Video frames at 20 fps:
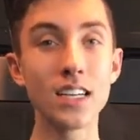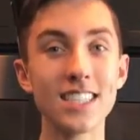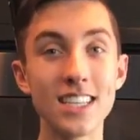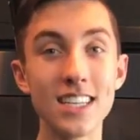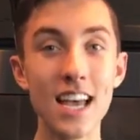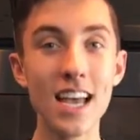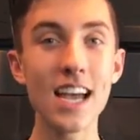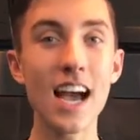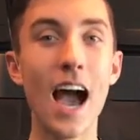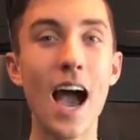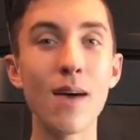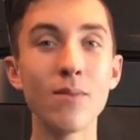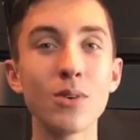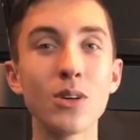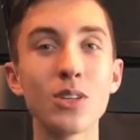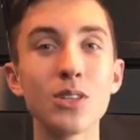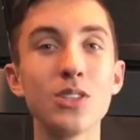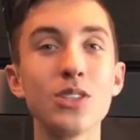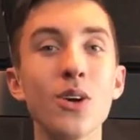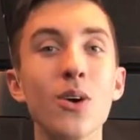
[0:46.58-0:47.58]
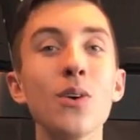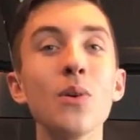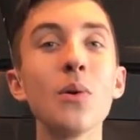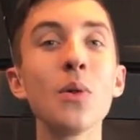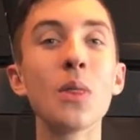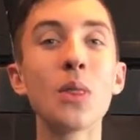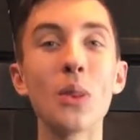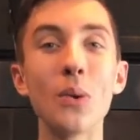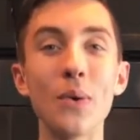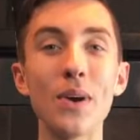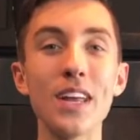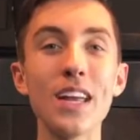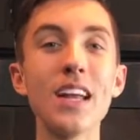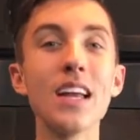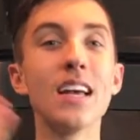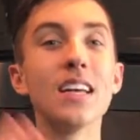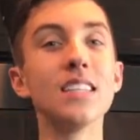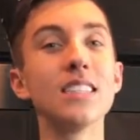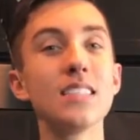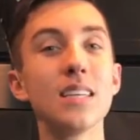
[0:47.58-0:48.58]
today I'm going to show you 3
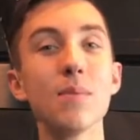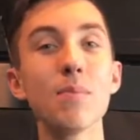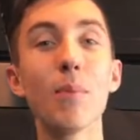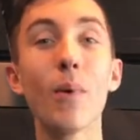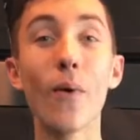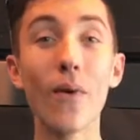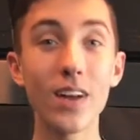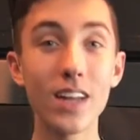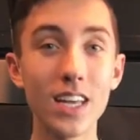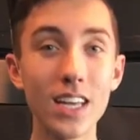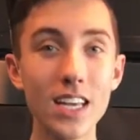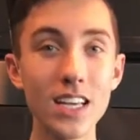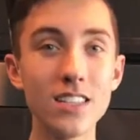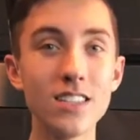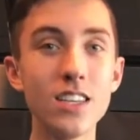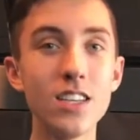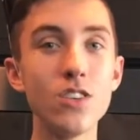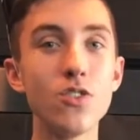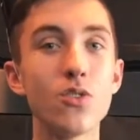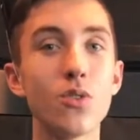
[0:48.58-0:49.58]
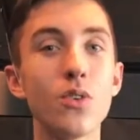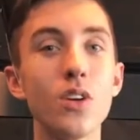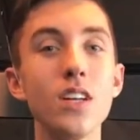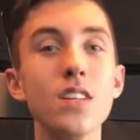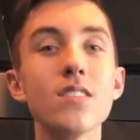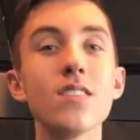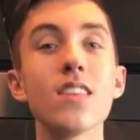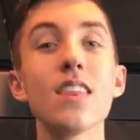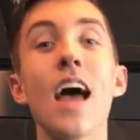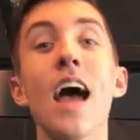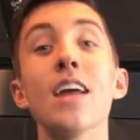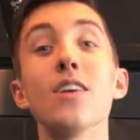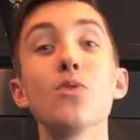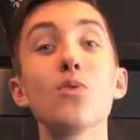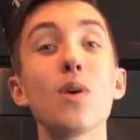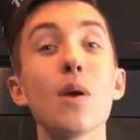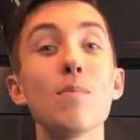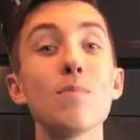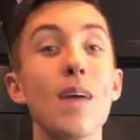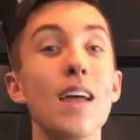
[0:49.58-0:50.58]
simple, easy treats that
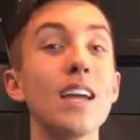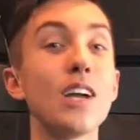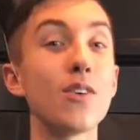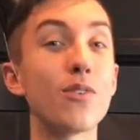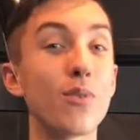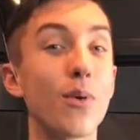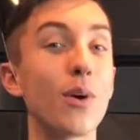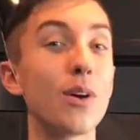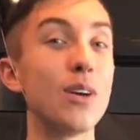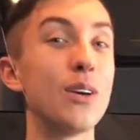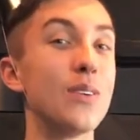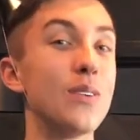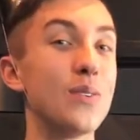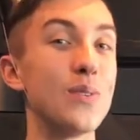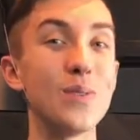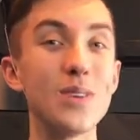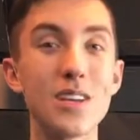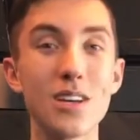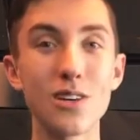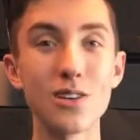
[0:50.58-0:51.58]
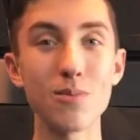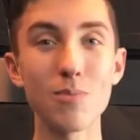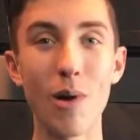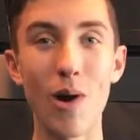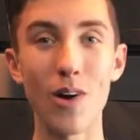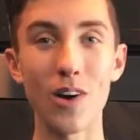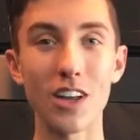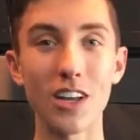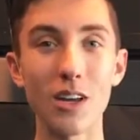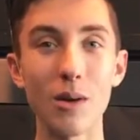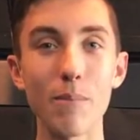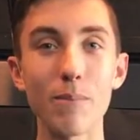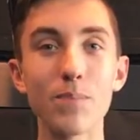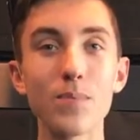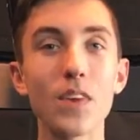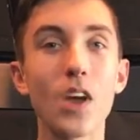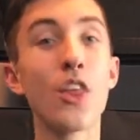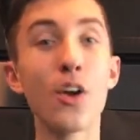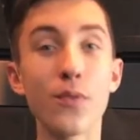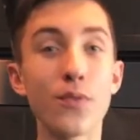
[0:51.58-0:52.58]
you can make for your New Year's party.
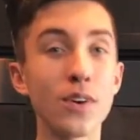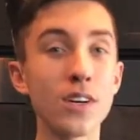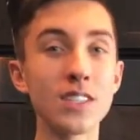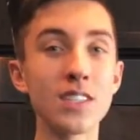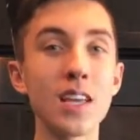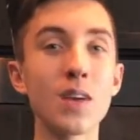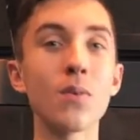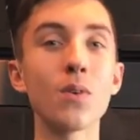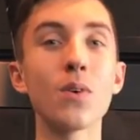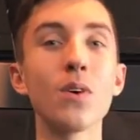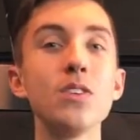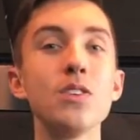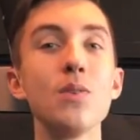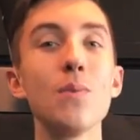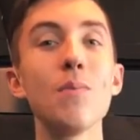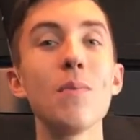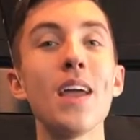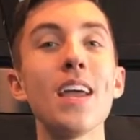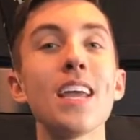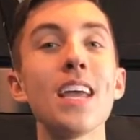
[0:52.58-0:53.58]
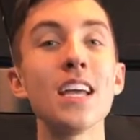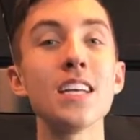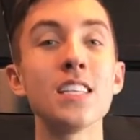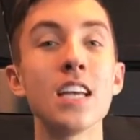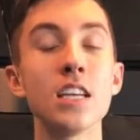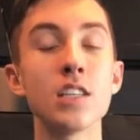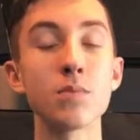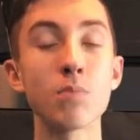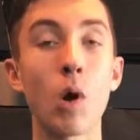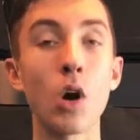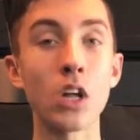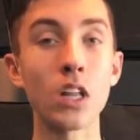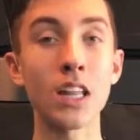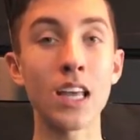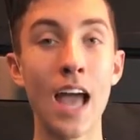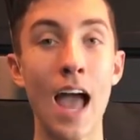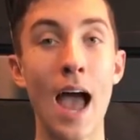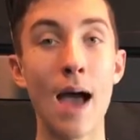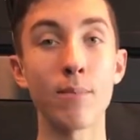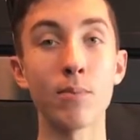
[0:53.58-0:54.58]
The first thing we're going to make is a
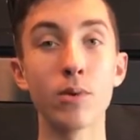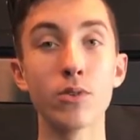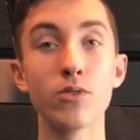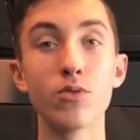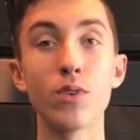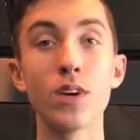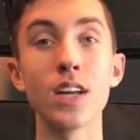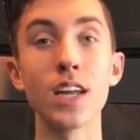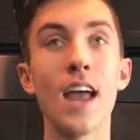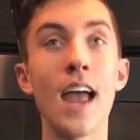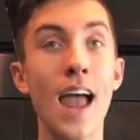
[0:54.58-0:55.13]
sparkling apple drink,